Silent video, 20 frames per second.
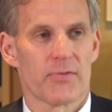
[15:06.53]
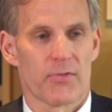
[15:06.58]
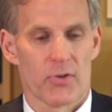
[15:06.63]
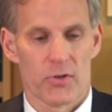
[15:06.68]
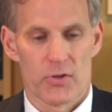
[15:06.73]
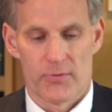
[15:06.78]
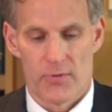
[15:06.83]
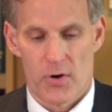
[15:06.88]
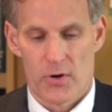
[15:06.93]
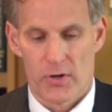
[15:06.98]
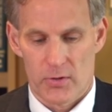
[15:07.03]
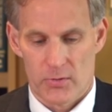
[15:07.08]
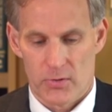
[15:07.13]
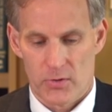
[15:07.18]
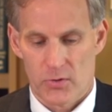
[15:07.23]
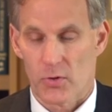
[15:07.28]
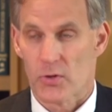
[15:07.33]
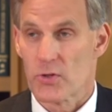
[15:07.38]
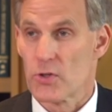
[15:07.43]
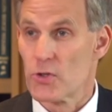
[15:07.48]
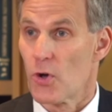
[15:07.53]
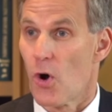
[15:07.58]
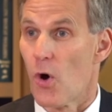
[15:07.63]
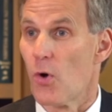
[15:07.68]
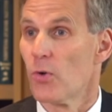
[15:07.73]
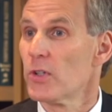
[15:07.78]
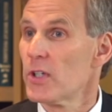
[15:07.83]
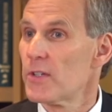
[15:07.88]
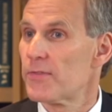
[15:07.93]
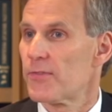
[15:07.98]
for devoting the resources
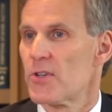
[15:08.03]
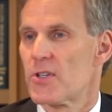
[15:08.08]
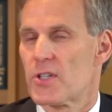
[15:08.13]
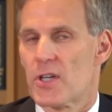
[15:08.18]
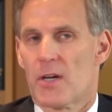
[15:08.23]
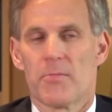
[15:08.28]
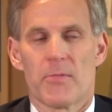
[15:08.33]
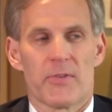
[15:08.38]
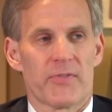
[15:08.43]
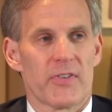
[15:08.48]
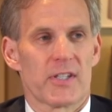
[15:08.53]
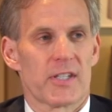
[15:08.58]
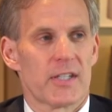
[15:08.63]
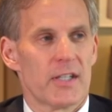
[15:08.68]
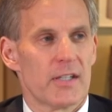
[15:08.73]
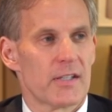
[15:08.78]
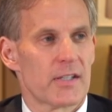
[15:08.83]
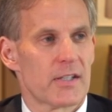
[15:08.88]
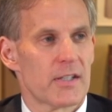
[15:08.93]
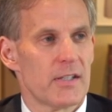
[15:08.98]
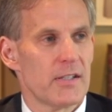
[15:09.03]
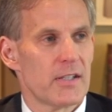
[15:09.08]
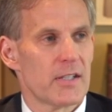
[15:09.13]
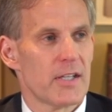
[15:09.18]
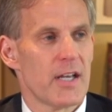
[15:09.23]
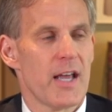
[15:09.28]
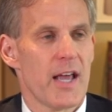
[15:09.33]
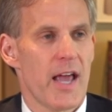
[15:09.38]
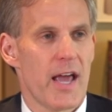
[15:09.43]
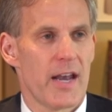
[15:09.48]
only for some of its citizens
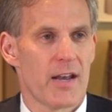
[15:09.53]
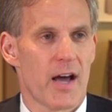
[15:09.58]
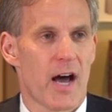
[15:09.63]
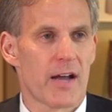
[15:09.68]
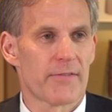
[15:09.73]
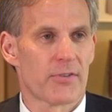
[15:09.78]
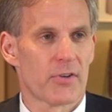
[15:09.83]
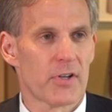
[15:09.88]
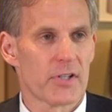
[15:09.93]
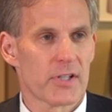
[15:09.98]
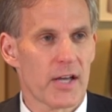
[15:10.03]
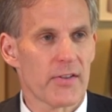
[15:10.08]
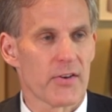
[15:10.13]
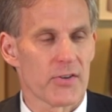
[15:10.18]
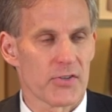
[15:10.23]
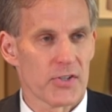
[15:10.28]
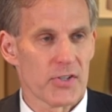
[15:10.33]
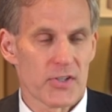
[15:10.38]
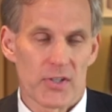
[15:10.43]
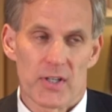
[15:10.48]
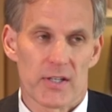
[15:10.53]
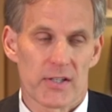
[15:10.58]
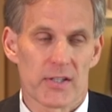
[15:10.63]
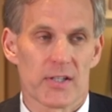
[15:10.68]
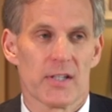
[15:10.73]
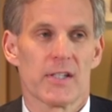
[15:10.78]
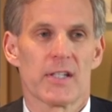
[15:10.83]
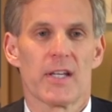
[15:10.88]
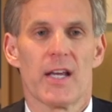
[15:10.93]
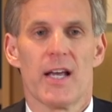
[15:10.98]
and not for its other
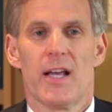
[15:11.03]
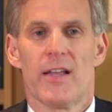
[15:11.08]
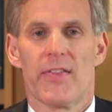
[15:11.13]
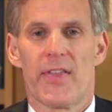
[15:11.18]
citizens.